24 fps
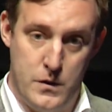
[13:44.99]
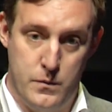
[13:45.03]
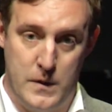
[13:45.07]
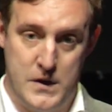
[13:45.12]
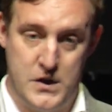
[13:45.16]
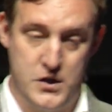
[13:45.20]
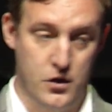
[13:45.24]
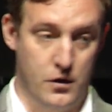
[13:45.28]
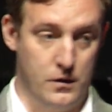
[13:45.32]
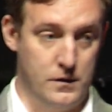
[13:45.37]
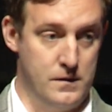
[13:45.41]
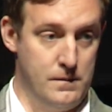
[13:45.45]
We
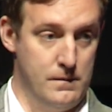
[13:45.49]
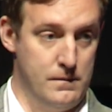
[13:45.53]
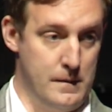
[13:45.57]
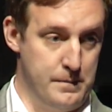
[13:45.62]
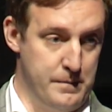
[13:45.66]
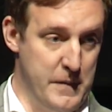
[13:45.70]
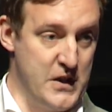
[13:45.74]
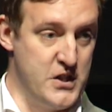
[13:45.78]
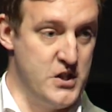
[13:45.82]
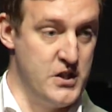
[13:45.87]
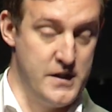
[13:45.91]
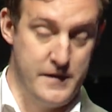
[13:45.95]
took
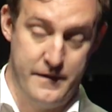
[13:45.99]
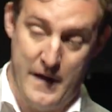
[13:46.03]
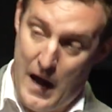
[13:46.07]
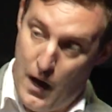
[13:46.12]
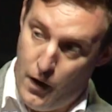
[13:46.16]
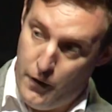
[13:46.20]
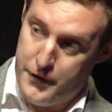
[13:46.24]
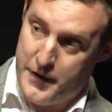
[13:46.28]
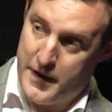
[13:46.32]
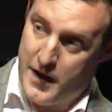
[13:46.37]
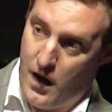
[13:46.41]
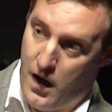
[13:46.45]
pictures of
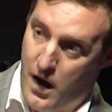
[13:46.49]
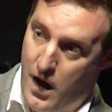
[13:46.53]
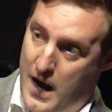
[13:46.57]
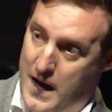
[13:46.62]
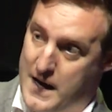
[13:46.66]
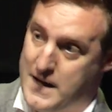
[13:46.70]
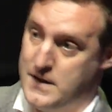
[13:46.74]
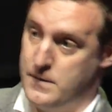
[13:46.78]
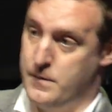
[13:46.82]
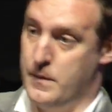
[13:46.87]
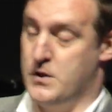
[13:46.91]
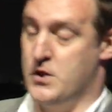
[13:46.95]
healthy
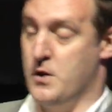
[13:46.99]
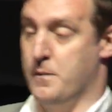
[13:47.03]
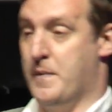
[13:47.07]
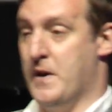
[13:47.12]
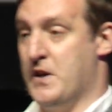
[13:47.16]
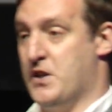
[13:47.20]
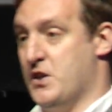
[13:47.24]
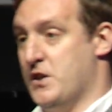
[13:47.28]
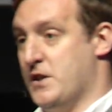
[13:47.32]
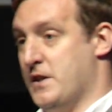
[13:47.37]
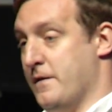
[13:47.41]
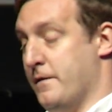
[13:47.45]
eyes, we took
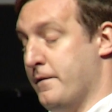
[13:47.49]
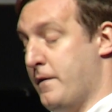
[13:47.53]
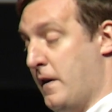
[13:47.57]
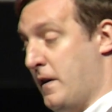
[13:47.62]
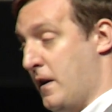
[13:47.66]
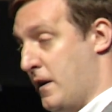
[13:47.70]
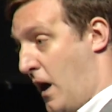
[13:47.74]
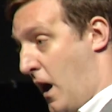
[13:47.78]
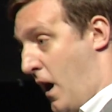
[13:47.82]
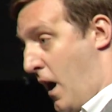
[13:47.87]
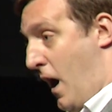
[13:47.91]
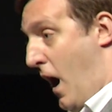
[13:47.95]
pictures of
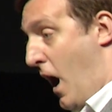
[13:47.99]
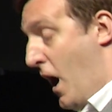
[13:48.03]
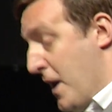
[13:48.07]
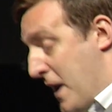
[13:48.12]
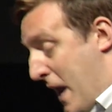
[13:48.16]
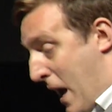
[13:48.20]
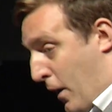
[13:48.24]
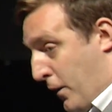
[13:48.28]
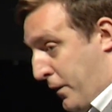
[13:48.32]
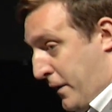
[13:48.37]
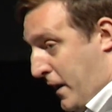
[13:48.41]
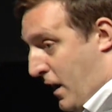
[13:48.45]

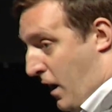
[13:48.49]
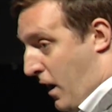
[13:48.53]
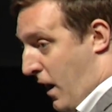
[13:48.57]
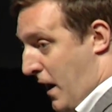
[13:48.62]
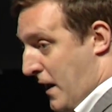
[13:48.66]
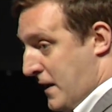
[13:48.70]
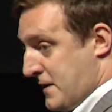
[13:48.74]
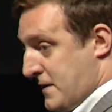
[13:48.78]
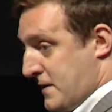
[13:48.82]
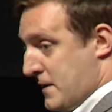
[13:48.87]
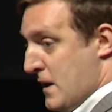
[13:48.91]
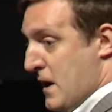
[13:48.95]
unhealthy
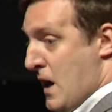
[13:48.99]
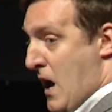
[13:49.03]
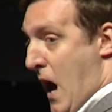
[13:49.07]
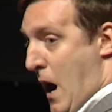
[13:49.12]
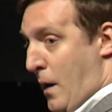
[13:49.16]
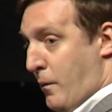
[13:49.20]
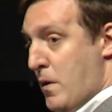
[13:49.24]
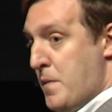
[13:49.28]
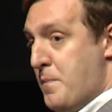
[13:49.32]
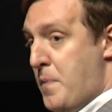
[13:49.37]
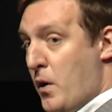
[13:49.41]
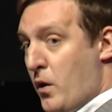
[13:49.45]
eyes,
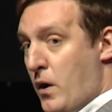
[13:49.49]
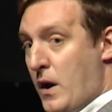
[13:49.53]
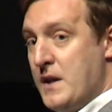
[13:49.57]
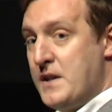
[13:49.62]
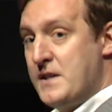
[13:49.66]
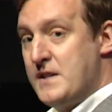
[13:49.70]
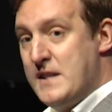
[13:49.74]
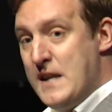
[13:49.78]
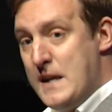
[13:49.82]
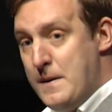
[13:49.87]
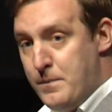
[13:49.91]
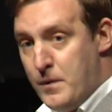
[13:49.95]
and we built a
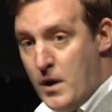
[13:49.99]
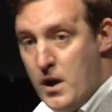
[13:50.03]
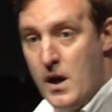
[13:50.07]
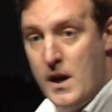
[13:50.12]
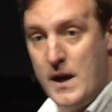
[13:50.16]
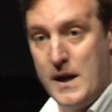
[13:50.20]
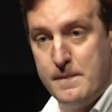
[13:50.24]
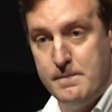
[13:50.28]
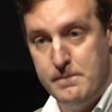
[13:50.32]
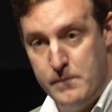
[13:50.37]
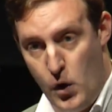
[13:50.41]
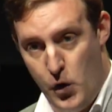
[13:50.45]
deep
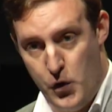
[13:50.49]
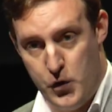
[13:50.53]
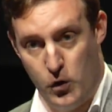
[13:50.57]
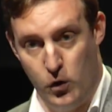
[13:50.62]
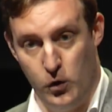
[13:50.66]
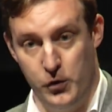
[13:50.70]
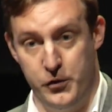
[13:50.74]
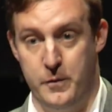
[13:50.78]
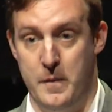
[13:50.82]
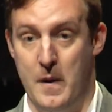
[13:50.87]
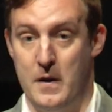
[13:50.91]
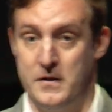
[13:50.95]
learning model
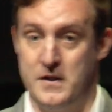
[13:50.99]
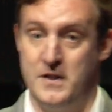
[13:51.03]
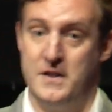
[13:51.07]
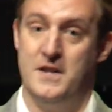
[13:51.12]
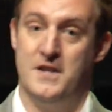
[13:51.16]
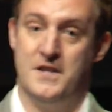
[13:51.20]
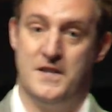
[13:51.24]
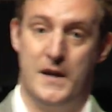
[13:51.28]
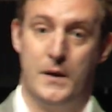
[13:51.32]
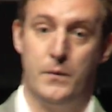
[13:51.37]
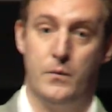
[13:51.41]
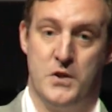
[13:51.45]
to be able to
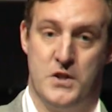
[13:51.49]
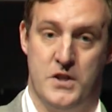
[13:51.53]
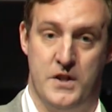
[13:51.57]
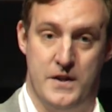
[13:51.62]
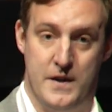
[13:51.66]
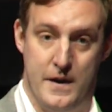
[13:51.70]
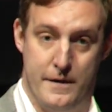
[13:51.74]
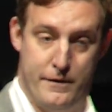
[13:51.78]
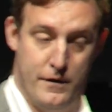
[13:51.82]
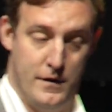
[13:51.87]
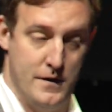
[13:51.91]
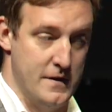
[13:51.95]
distinguish the
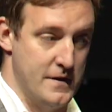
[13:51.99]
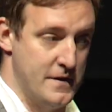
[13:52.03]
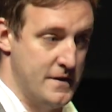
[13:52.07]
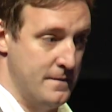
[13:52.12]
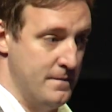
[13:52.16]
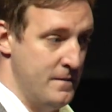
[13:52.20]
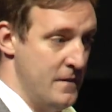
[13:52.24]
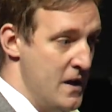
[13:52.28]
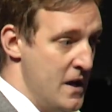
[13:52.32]
difference.